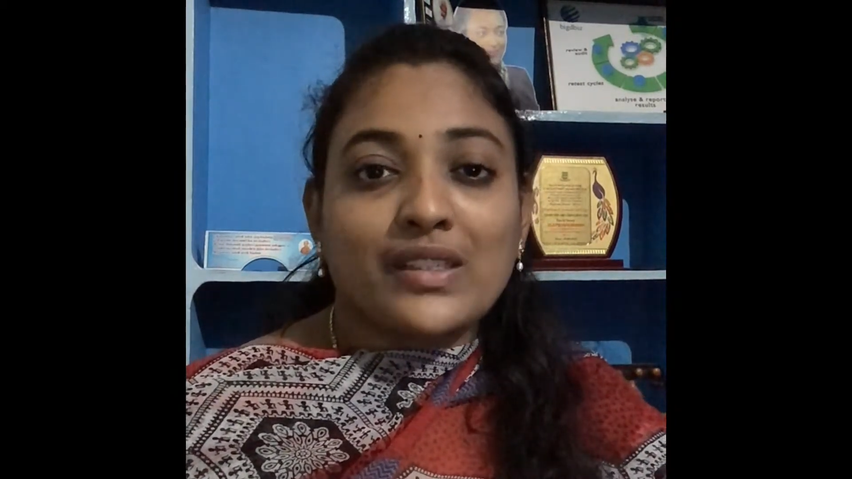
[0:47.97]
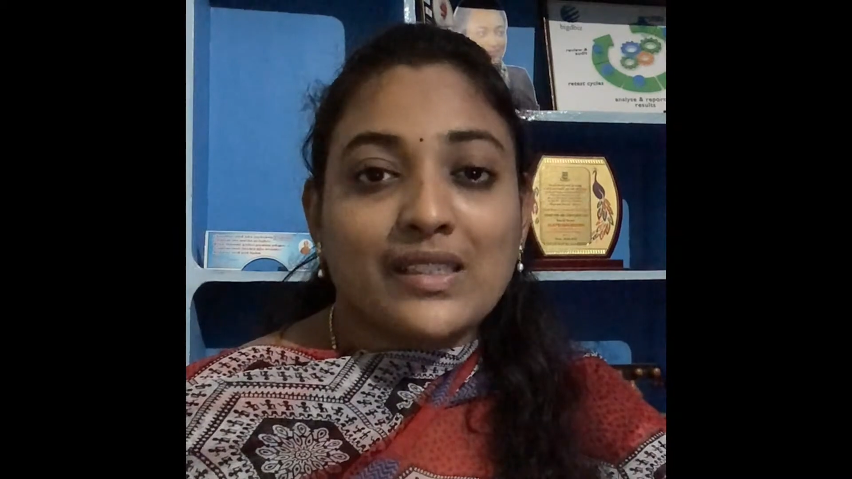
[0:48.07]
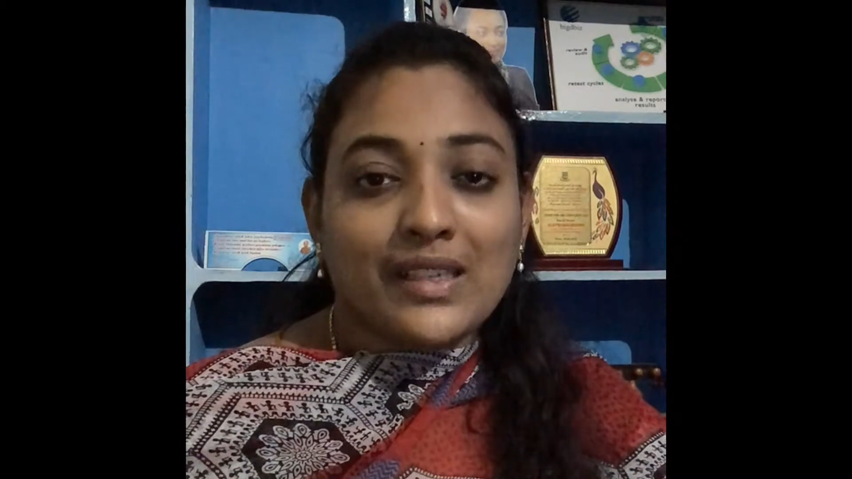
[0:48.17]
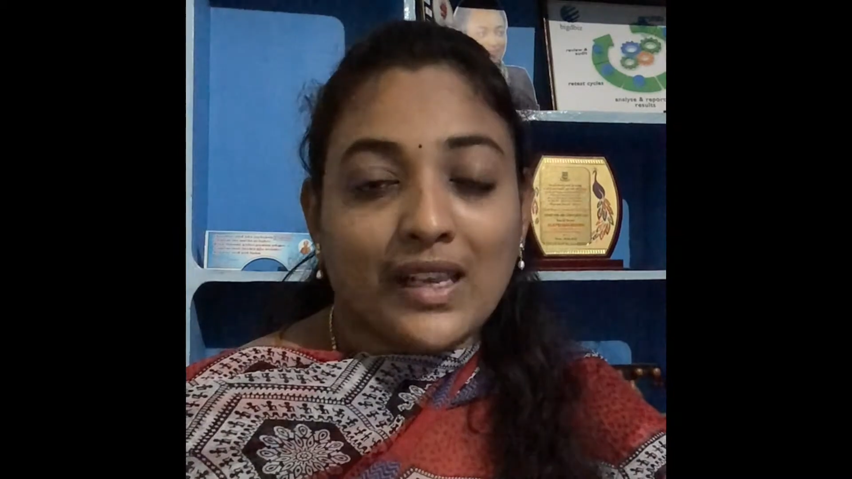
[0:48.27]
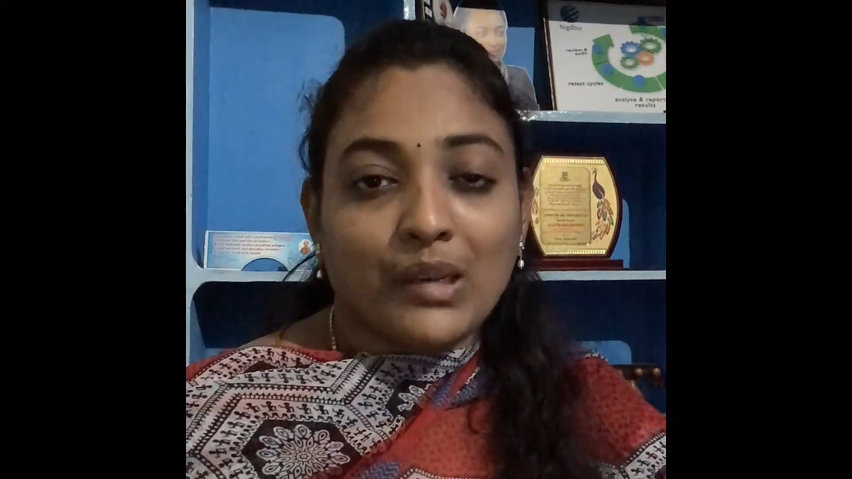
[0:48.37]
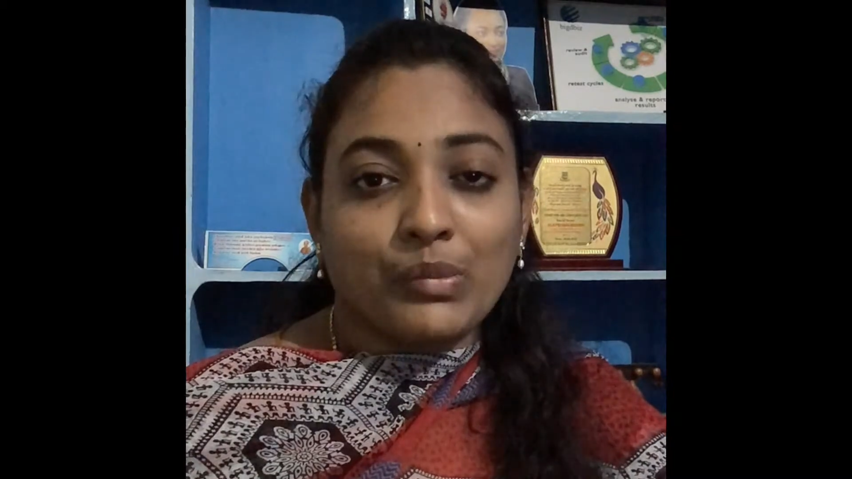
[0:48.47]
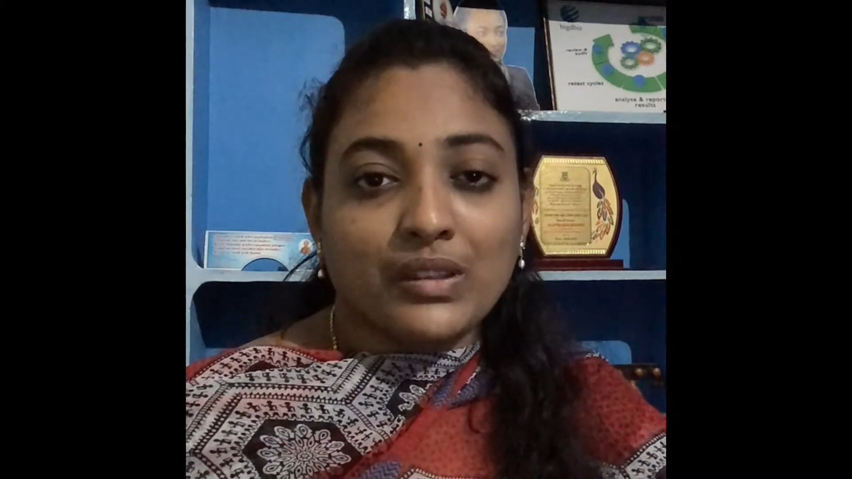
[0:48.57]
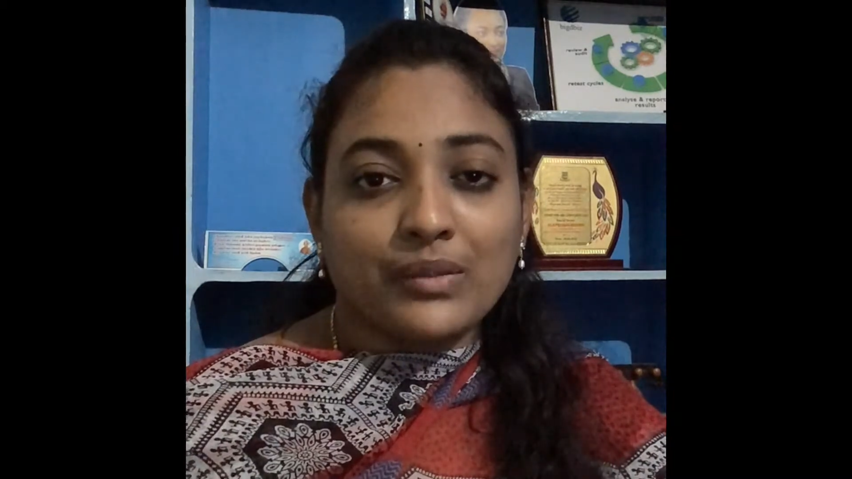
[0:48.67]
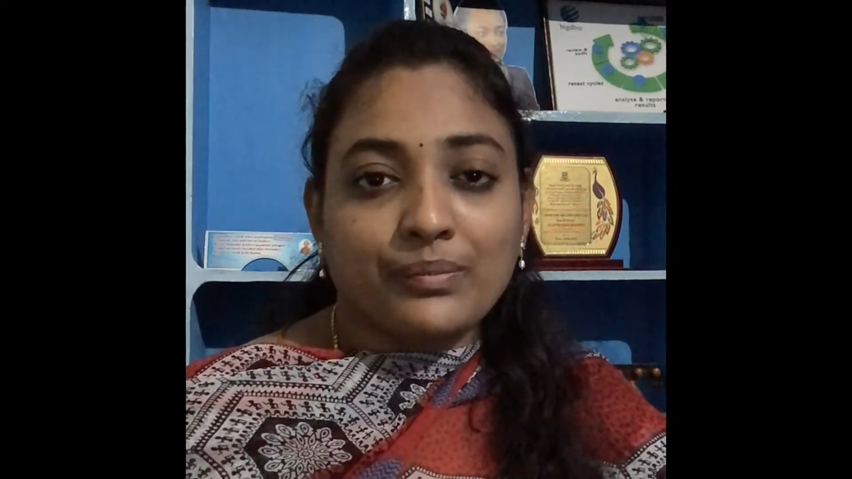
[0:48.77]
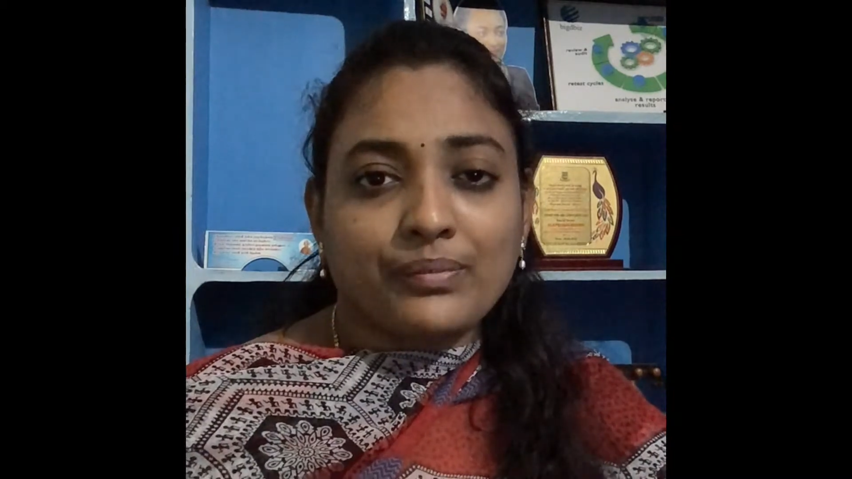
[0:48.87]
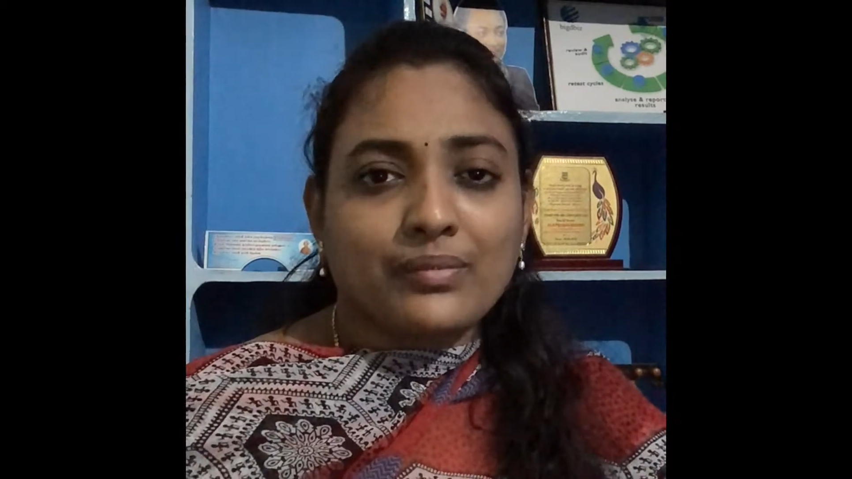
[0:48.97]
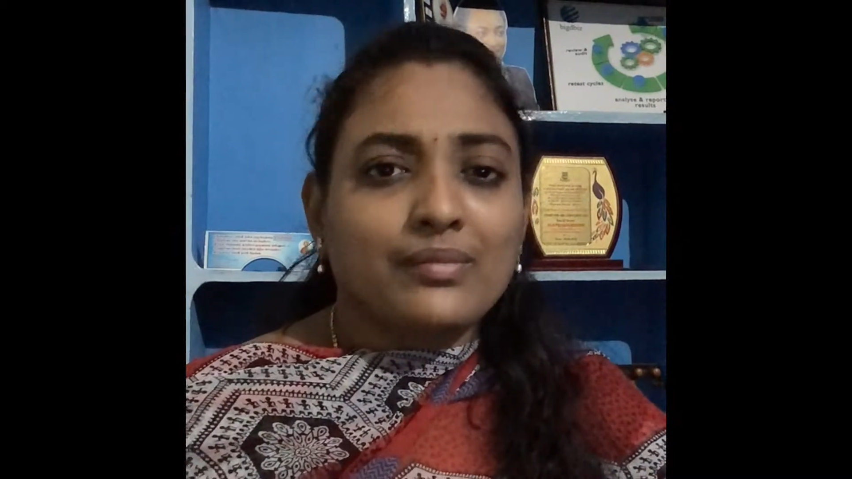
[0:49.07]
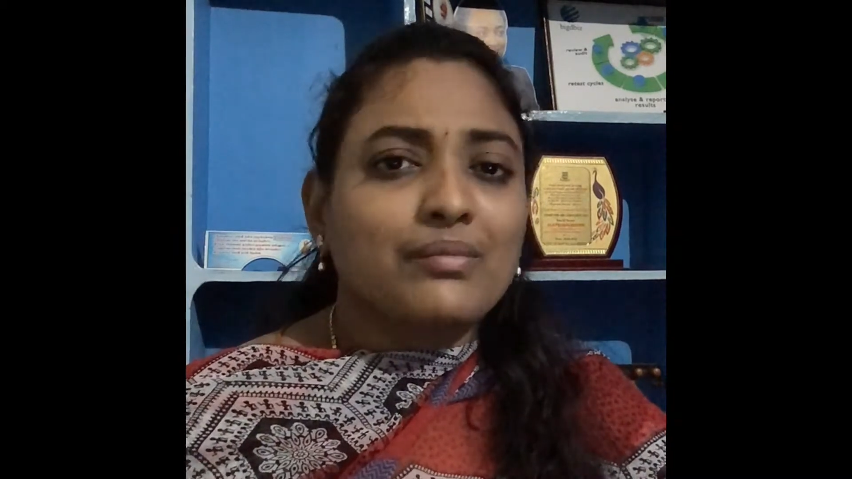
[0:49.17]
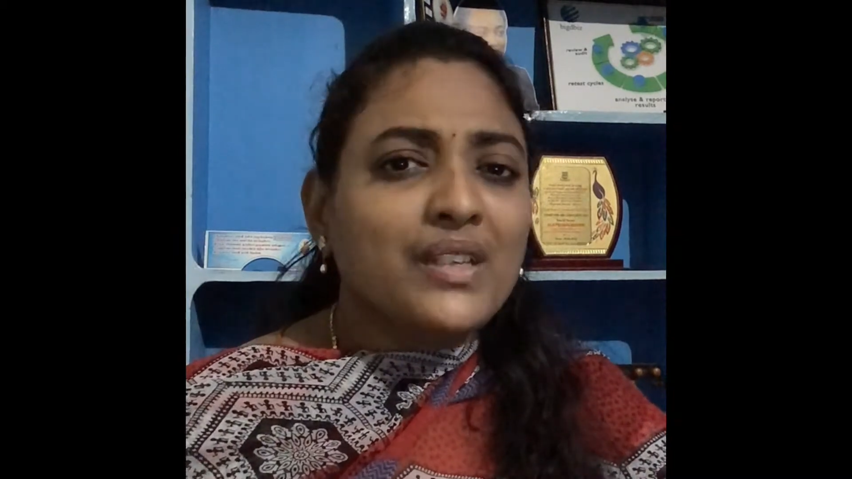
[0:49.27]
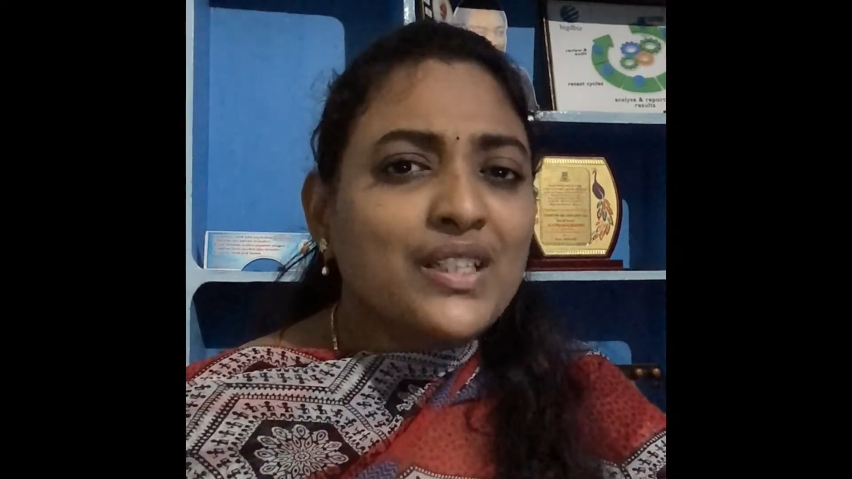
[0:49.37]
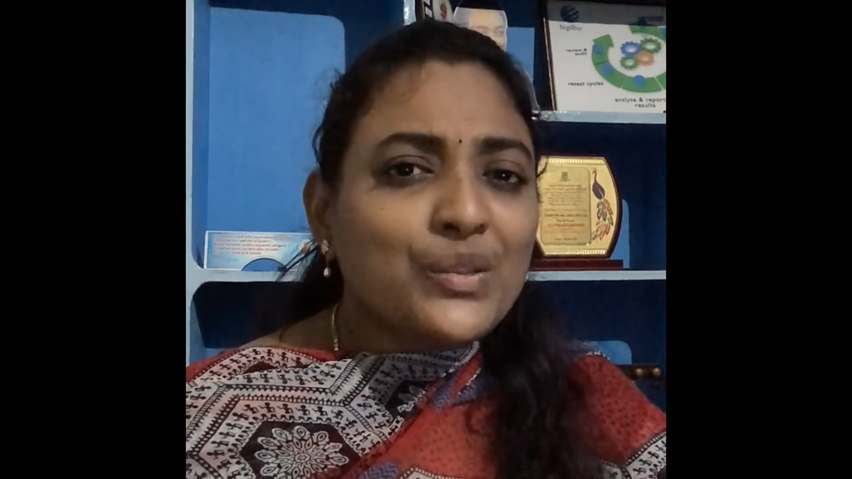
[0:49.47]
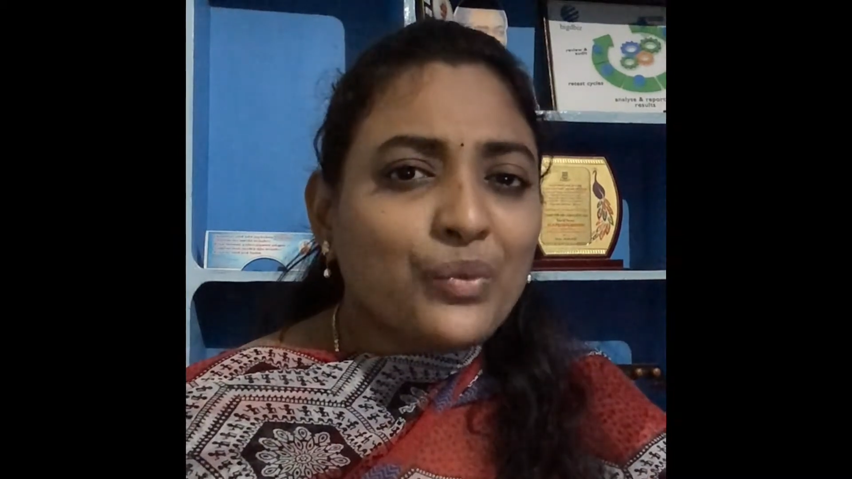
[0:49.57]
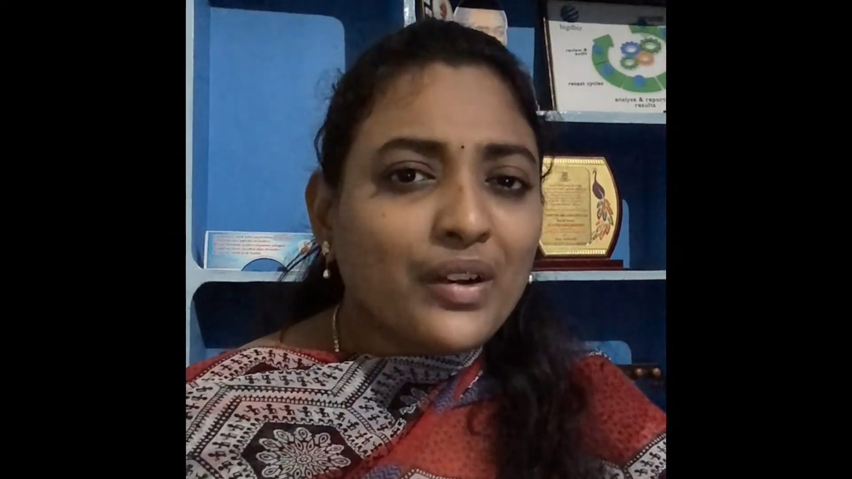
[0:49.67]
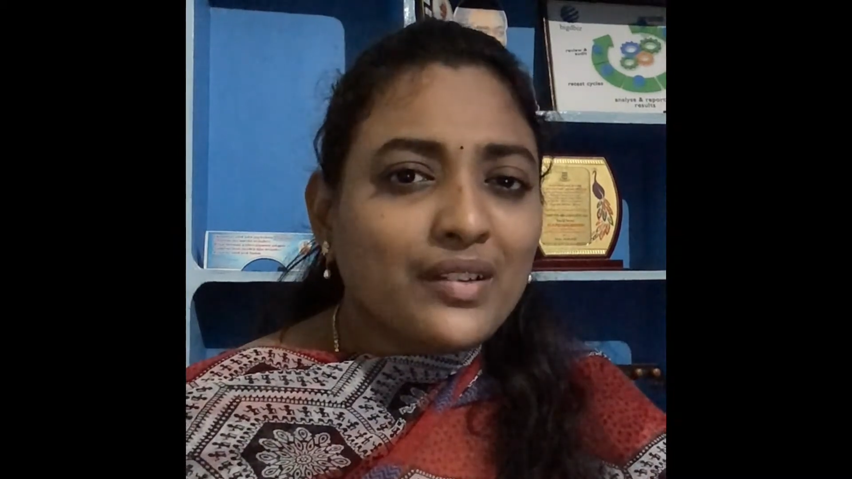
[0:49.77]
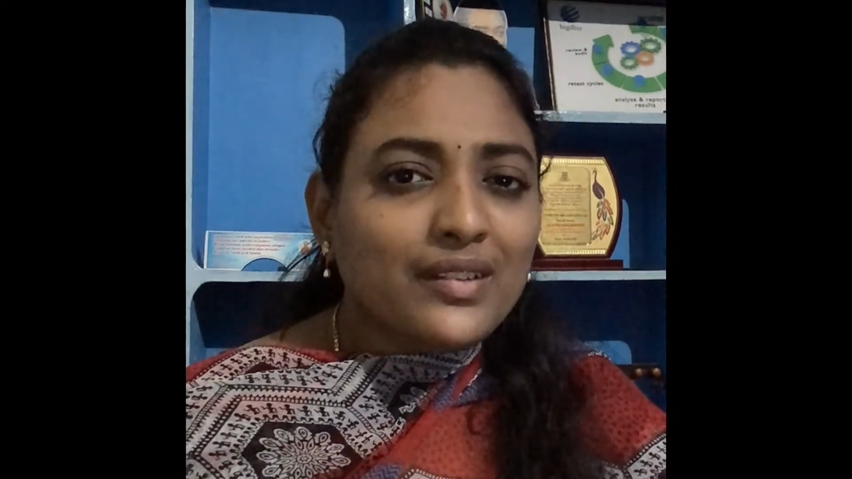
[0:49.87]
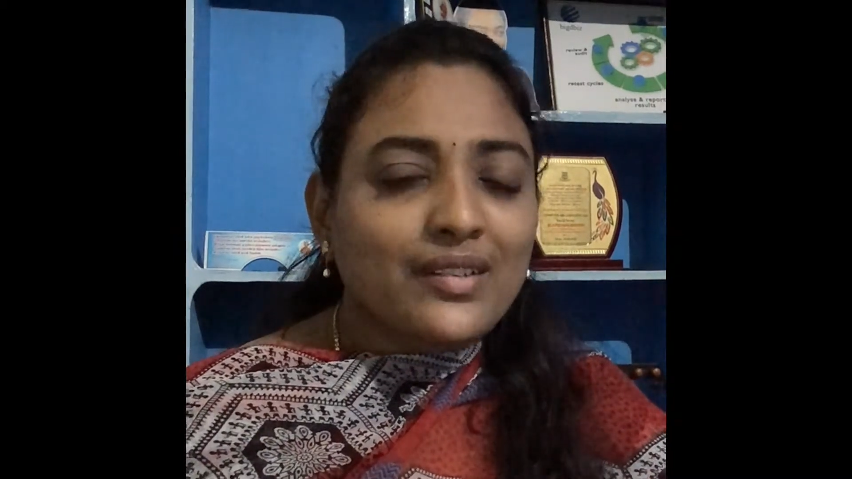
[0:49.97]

is scalable. Means what?